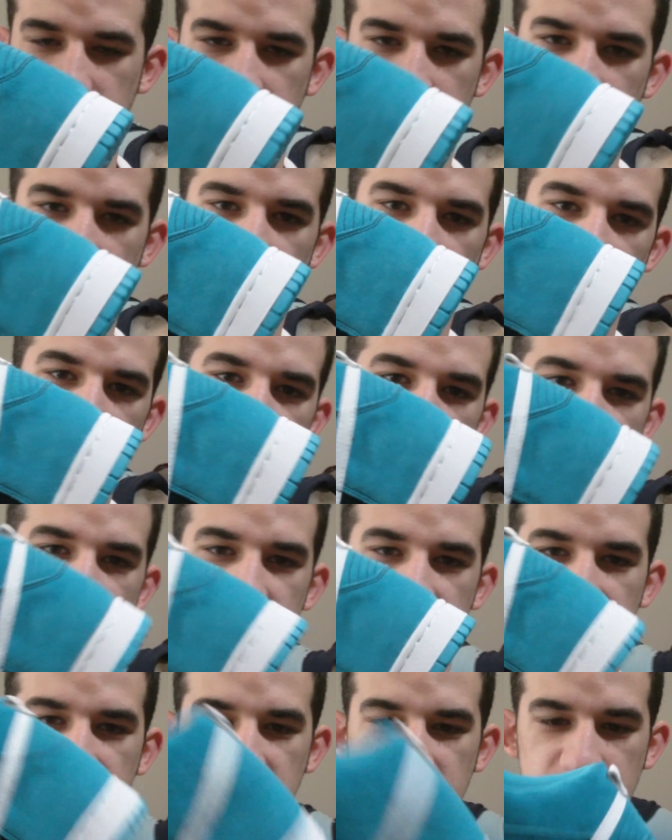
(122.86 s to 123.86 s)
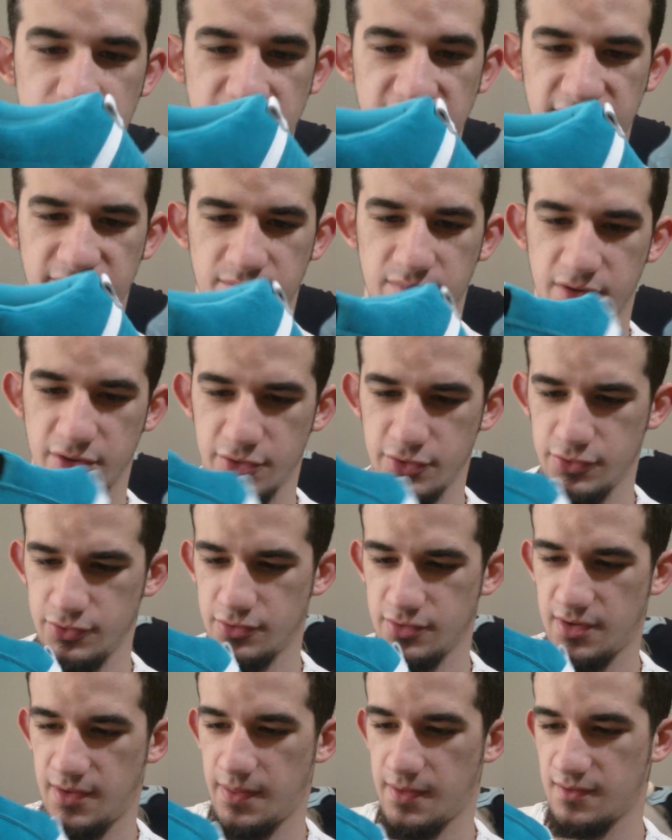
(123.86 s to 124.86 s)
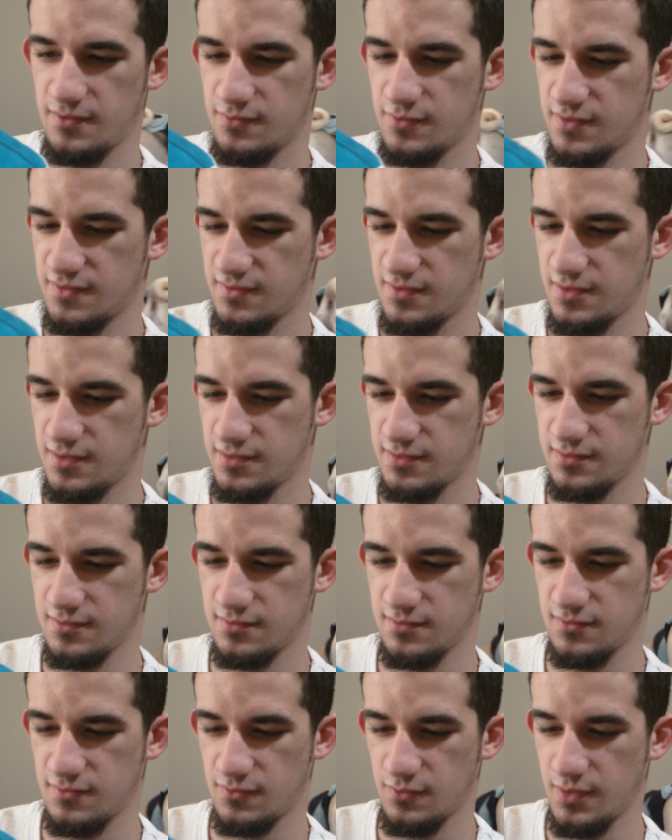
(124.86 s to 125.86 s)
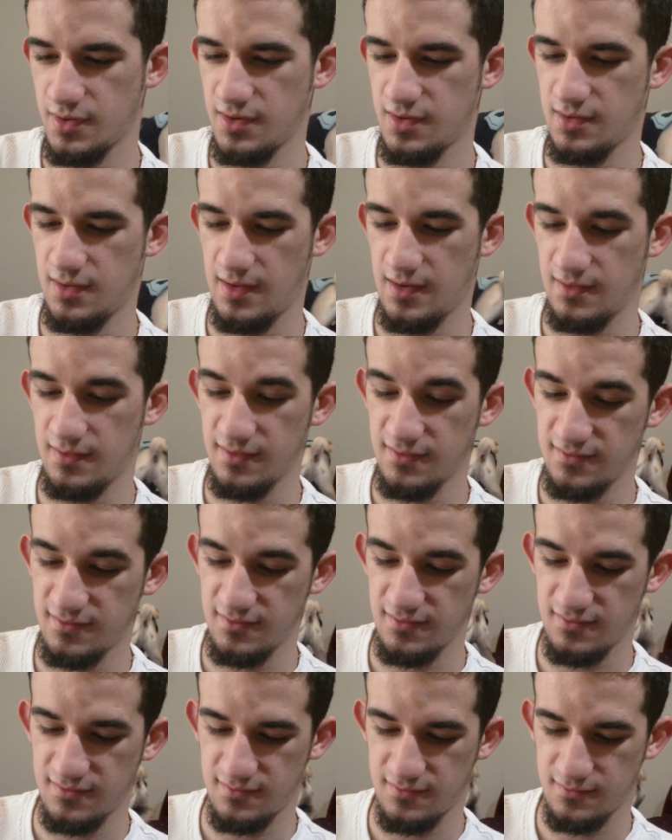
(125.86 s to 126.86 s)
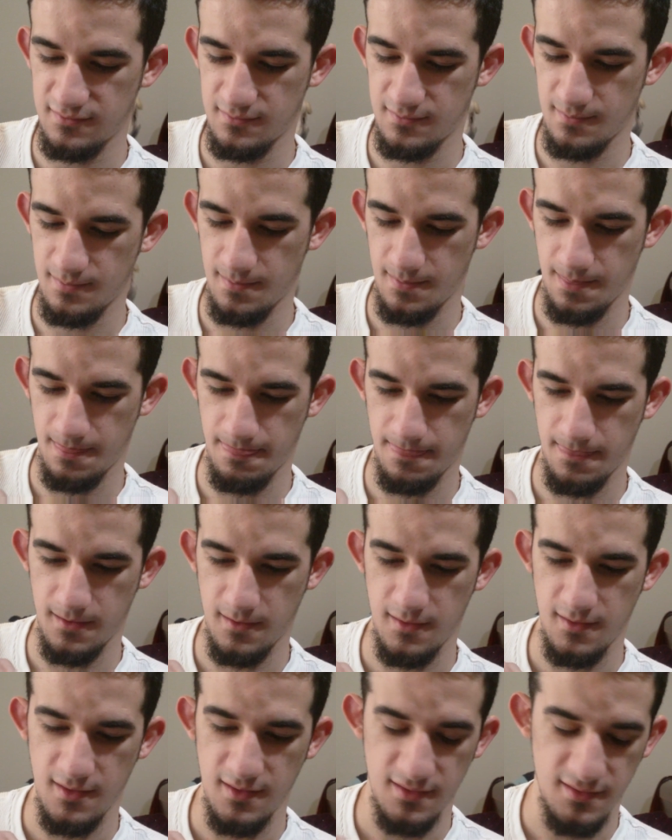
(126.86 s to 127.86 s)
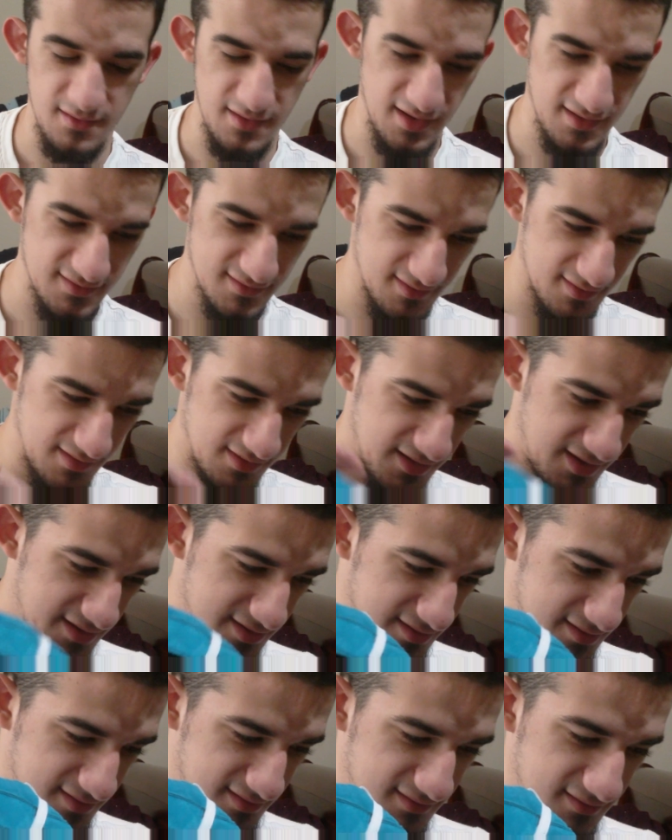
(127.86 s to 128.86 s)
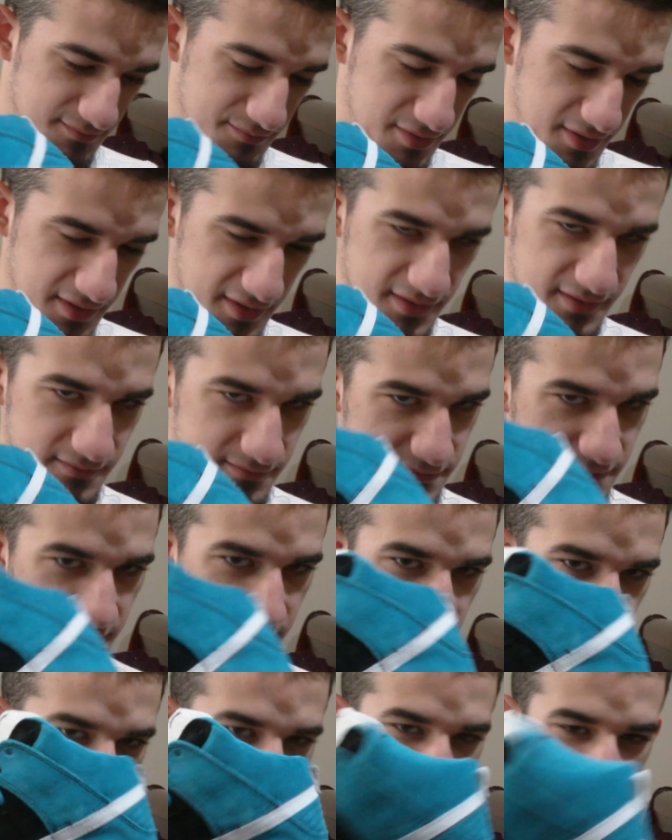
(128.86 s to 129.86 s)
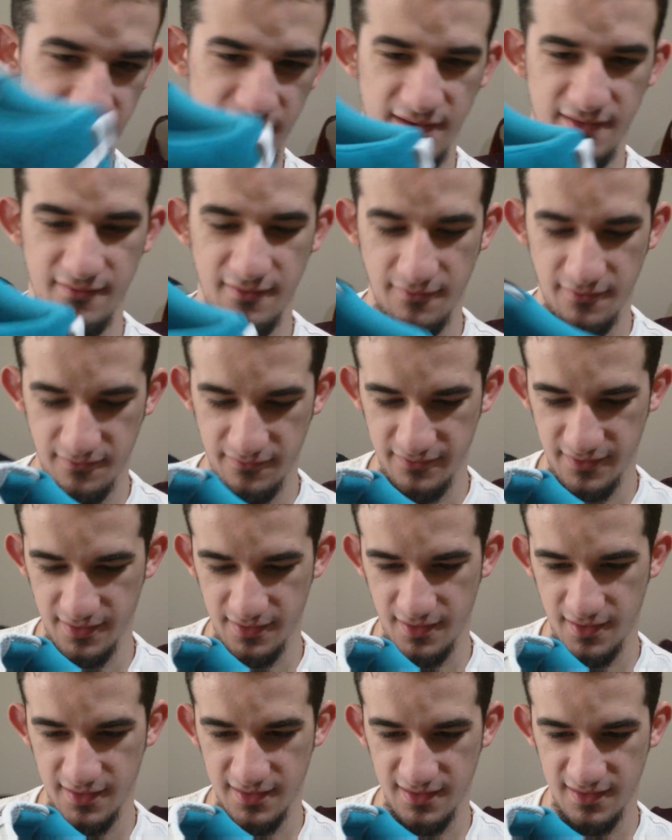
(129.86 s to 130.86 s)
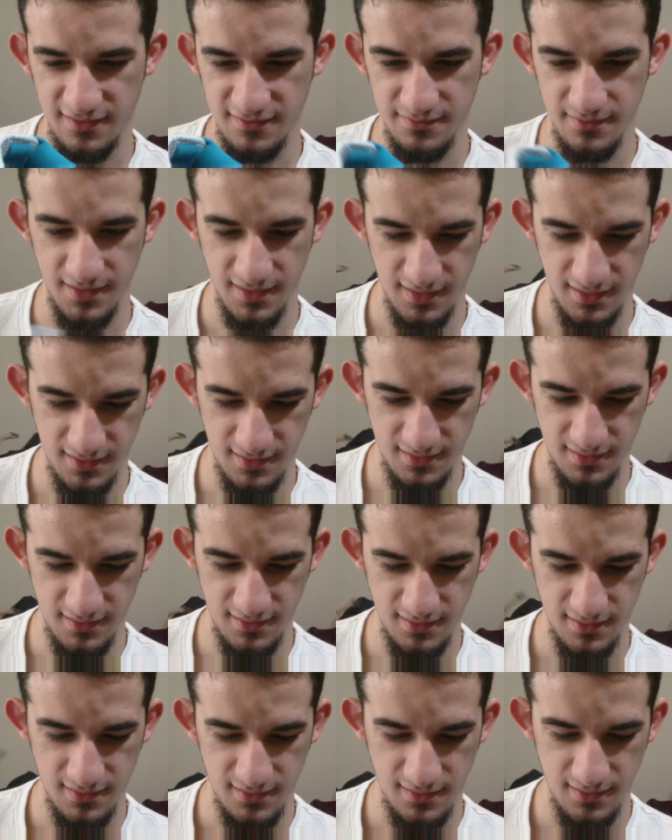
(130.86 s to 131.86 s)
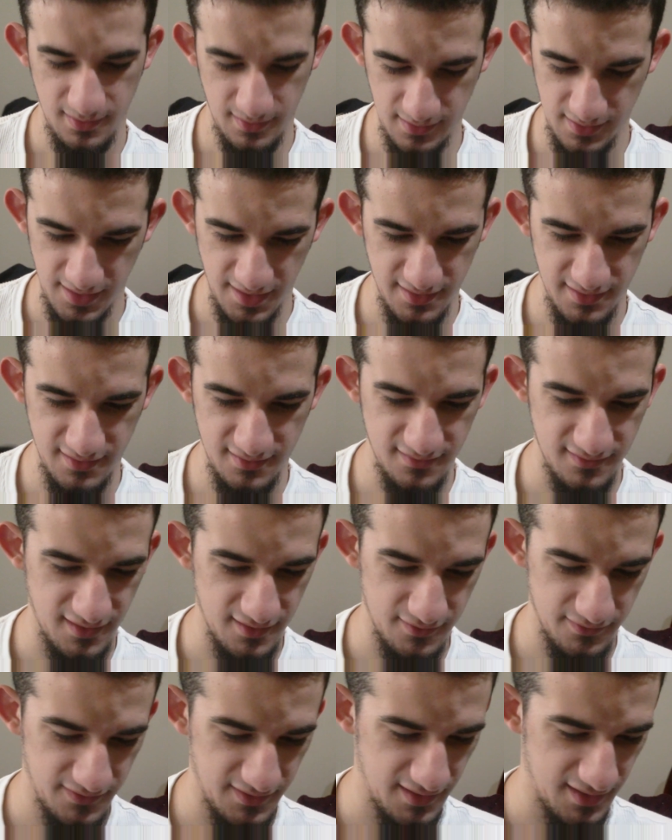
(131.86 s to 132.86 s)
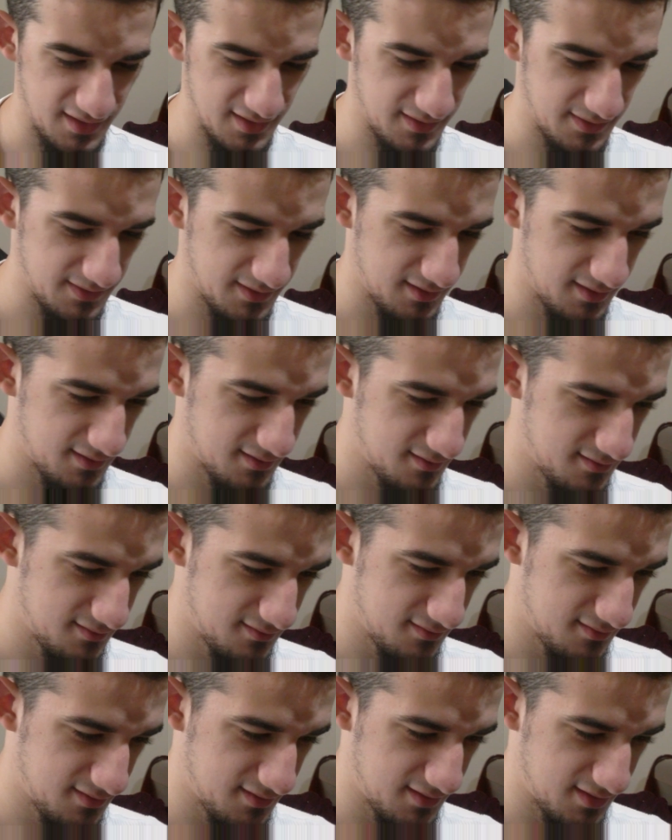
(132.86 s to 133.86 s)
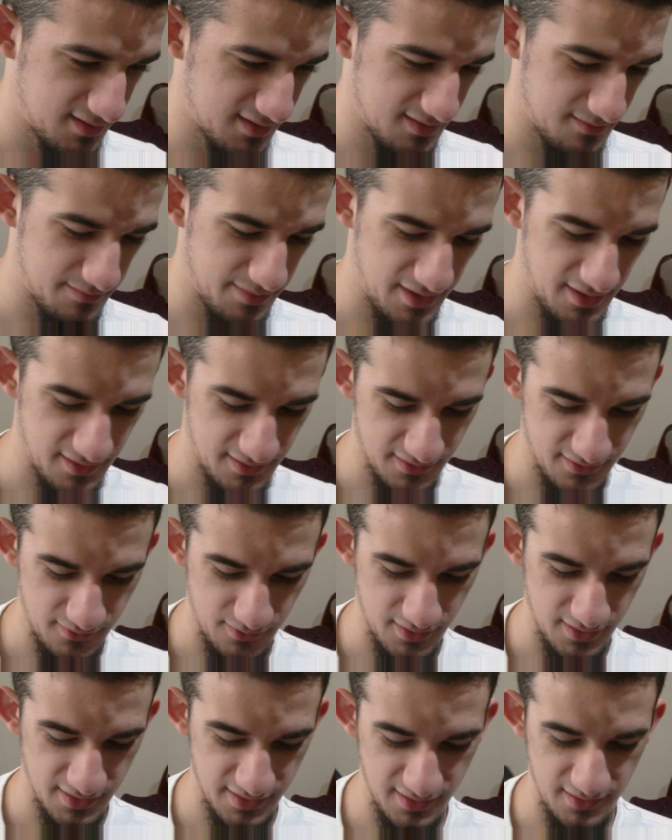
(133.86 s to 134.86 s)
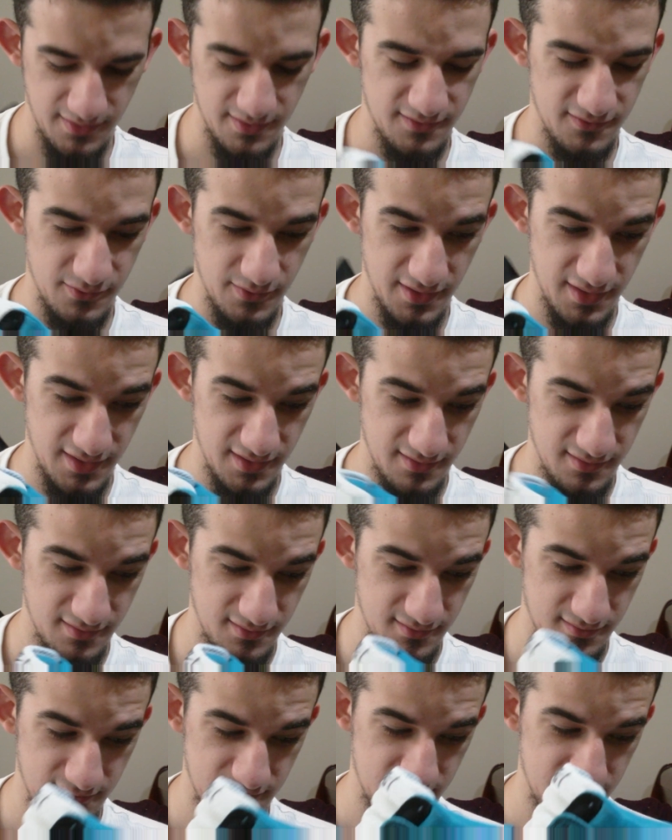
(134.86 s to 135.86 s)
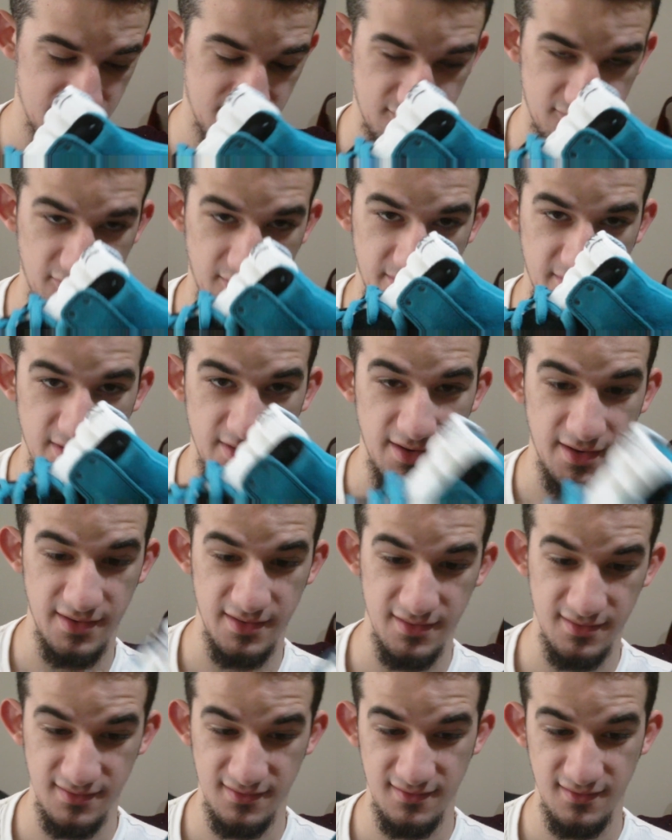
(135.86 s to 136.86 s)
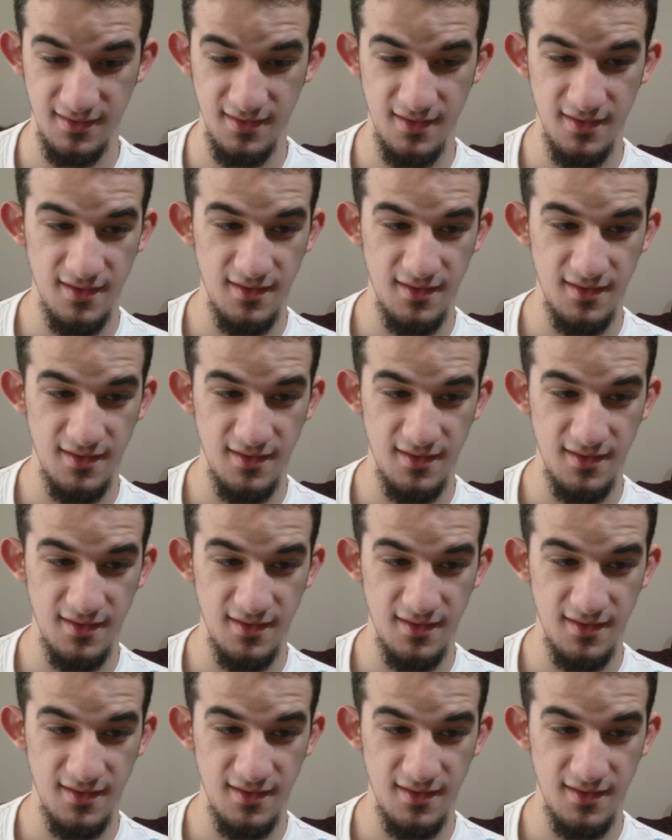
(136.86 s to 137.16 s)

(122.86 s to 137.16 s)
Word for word: here is a reef blue I think is what it's called suede and this is next to the London's probably the best suede I've ever felt on an SB the London's I don't think anything can compare to the quality on the suede from the London's